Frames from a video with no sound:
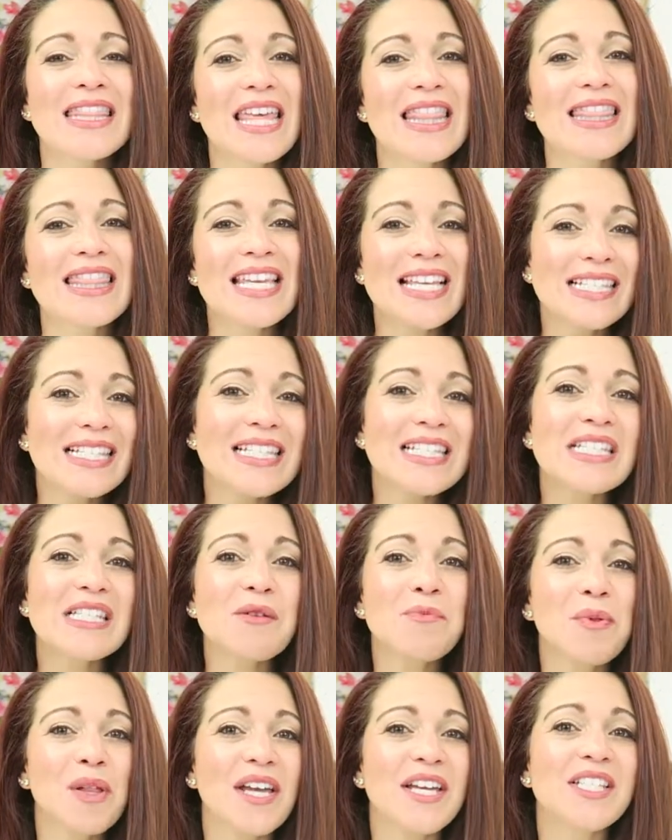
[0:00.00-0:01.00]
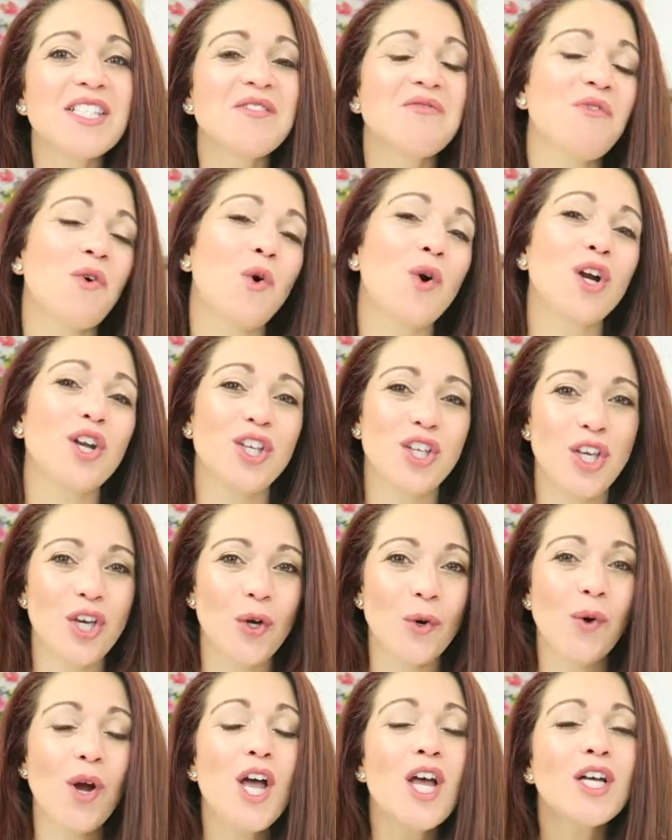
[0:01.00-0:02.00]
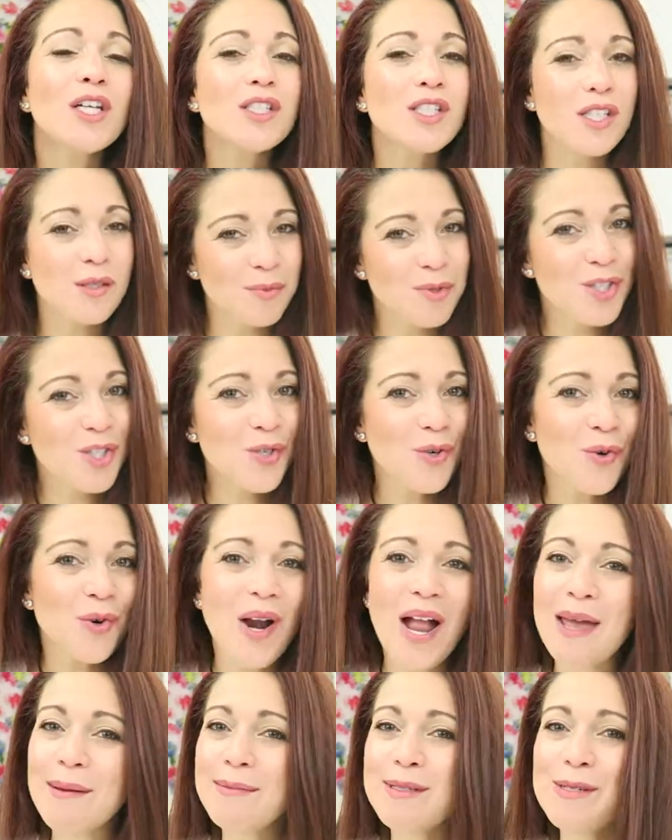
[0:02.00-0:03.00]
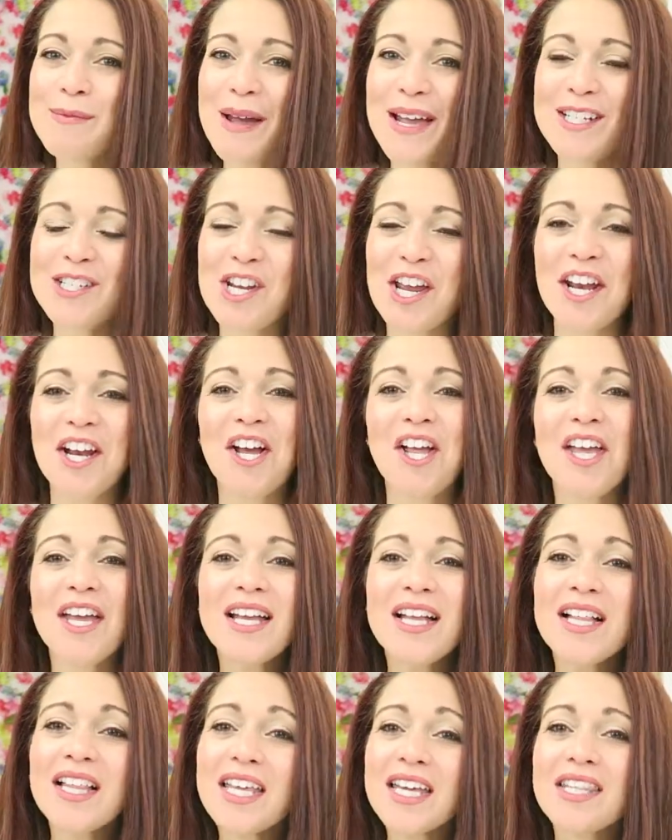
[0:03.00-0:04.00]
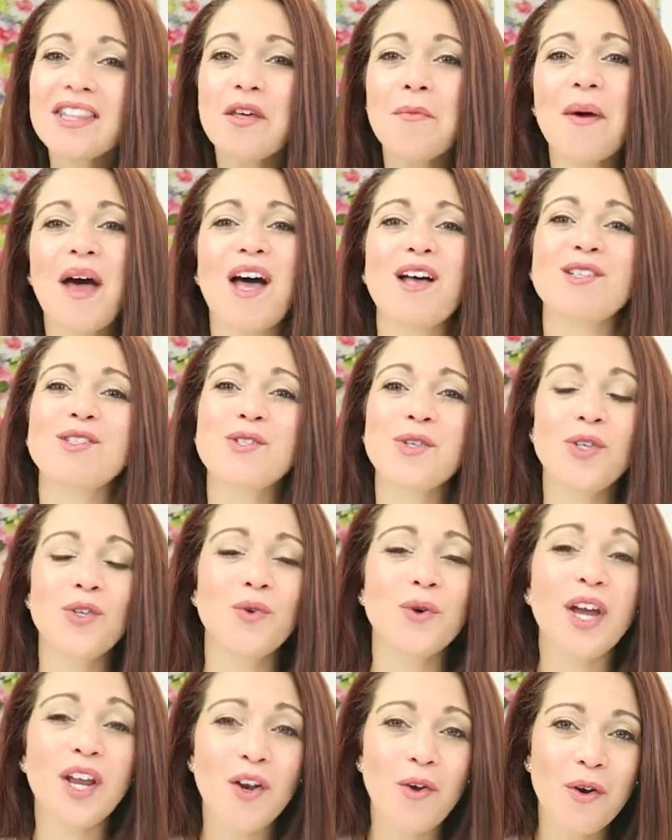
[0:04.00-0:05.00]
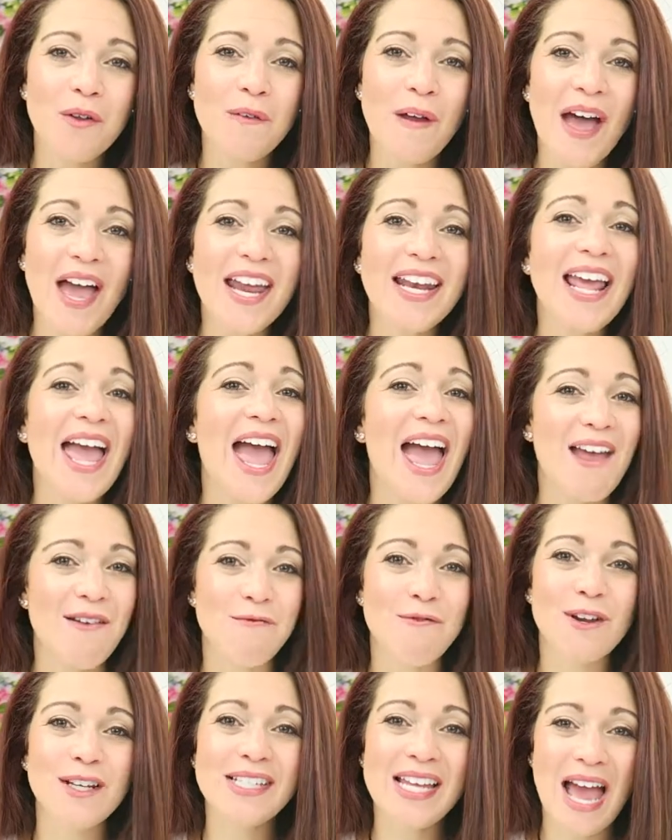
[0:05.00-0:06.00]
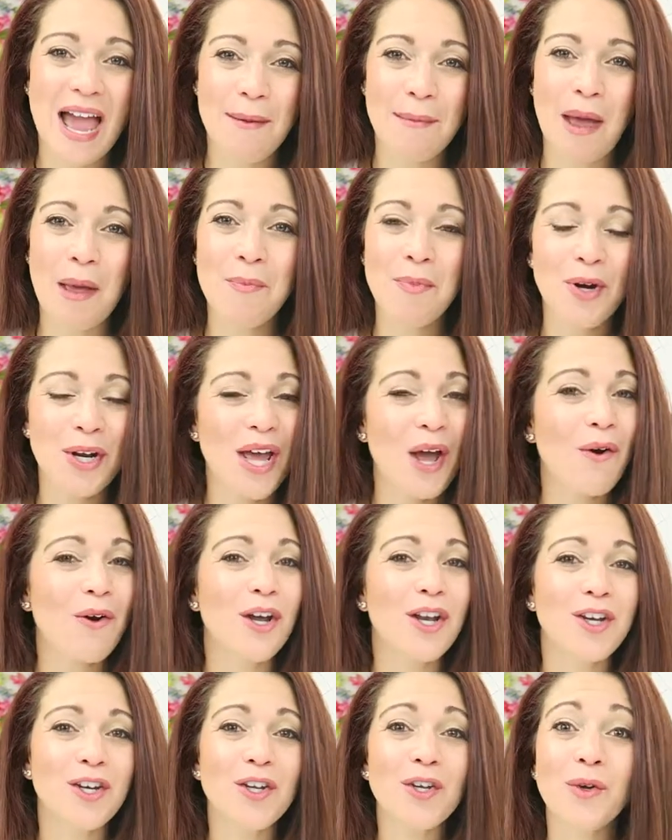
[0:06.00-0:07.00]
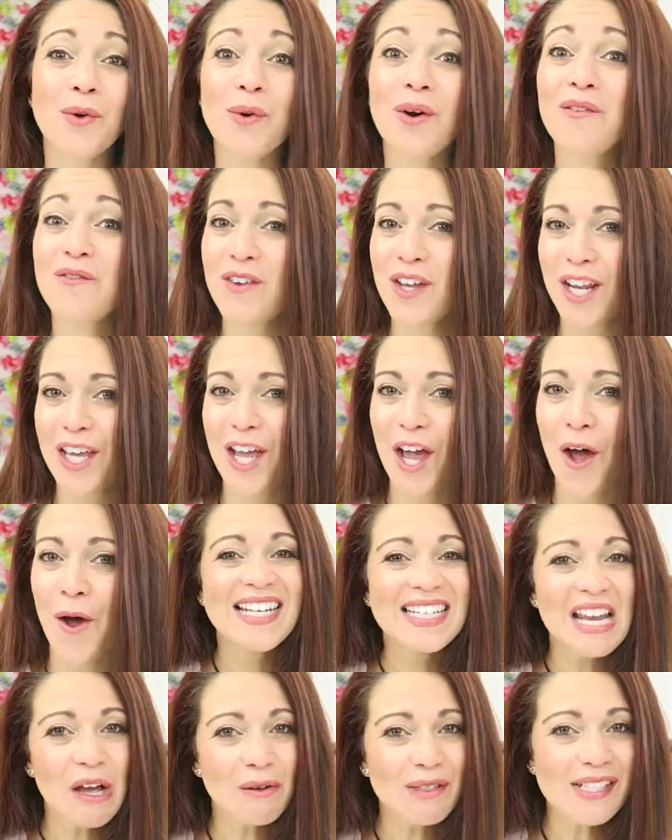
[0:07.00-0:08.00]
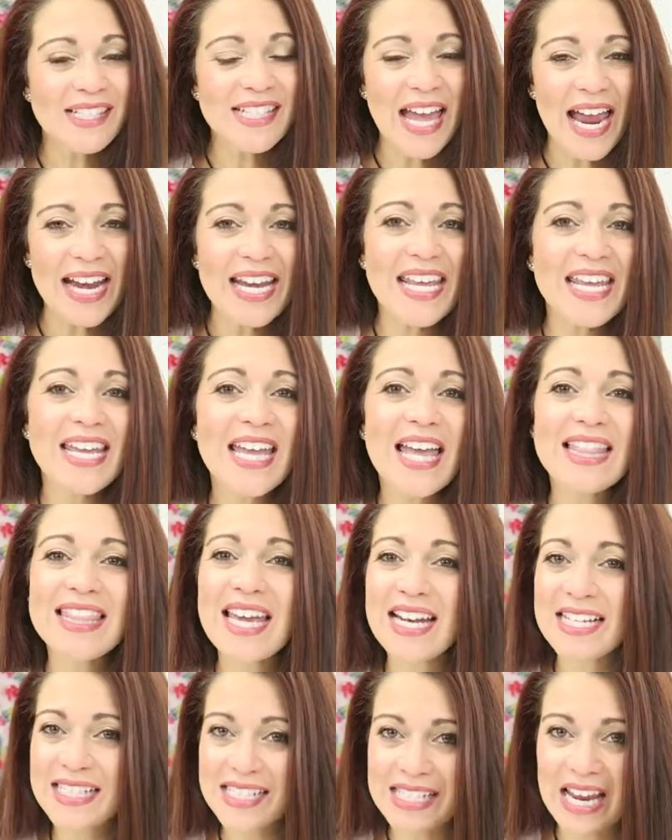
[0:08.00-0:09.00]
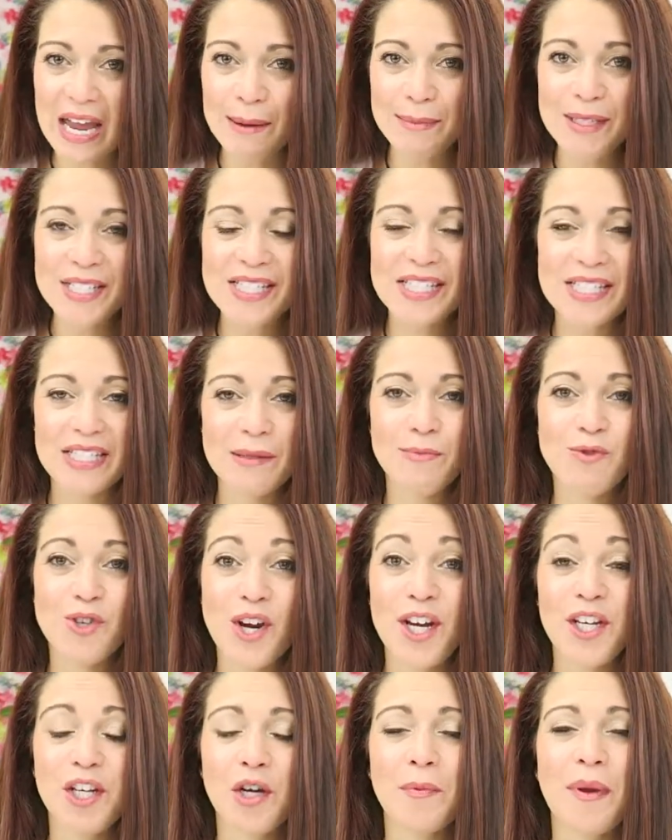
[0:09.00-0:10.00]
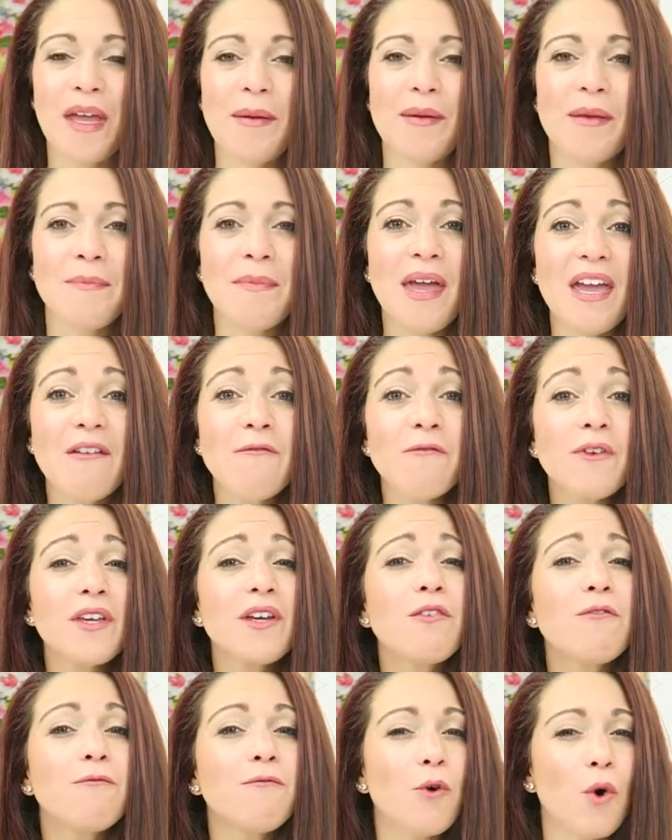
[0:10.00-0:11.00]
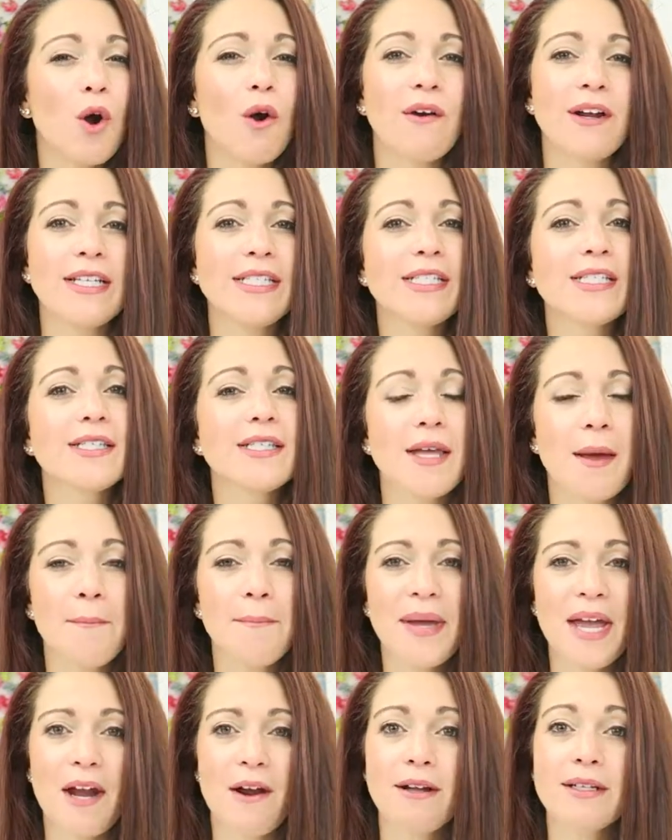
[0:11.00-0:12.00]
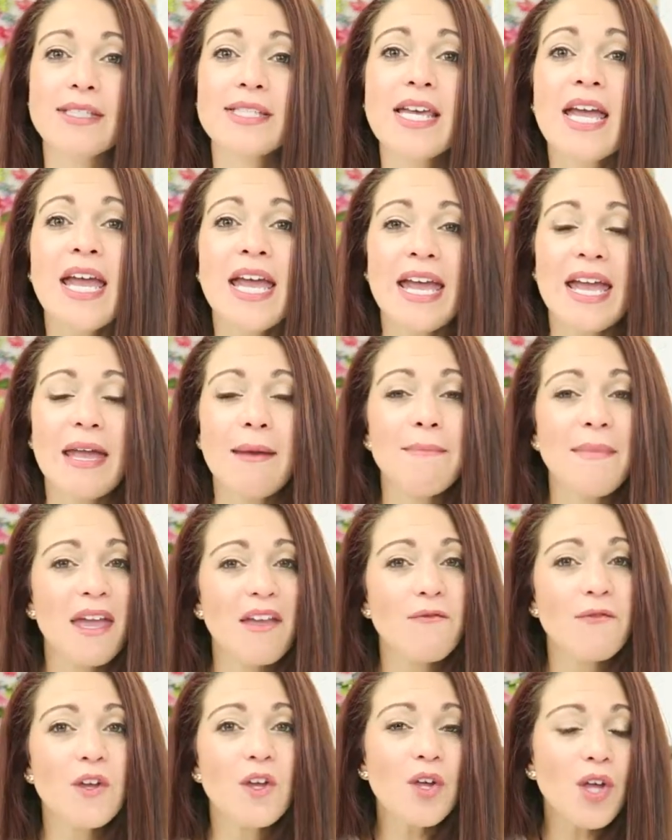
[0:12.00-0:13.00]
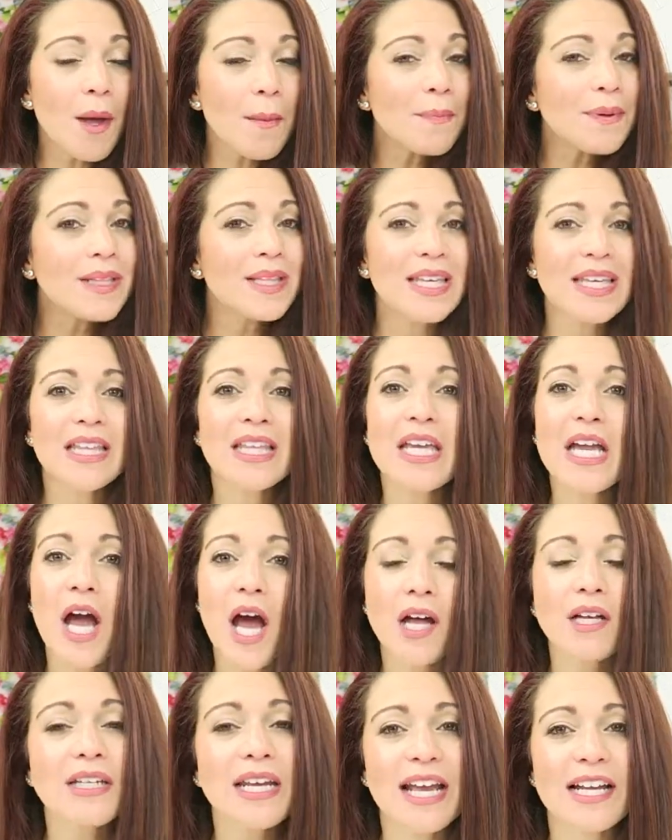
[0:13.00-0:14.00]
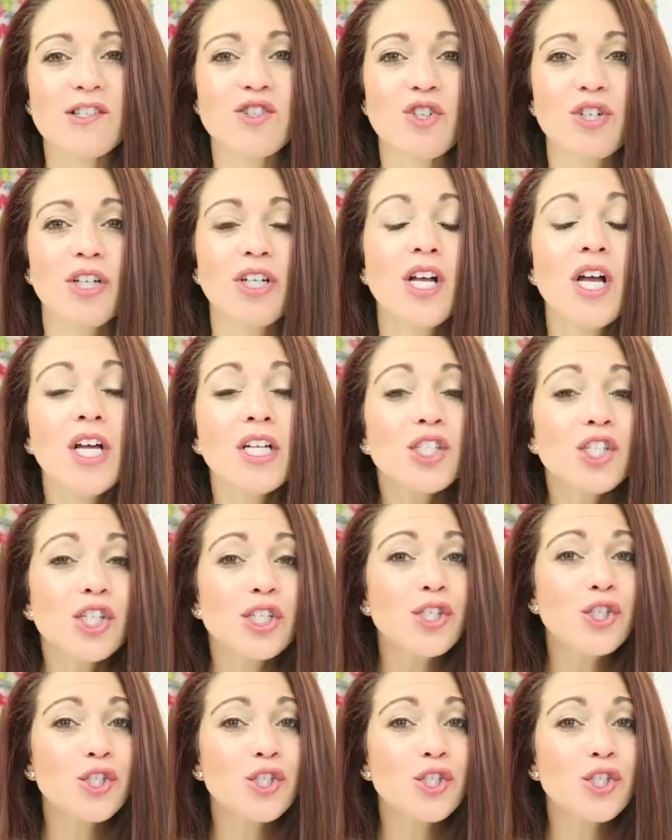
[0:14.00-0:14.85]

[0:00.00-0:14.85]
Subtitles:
then this is the place for you. Subscribe to my channel and click the bell so you get notified every time I put out a new video. Now, deciding that it's time to sleep train your baby may feel foreign to some parents. It may feel completely unnatural to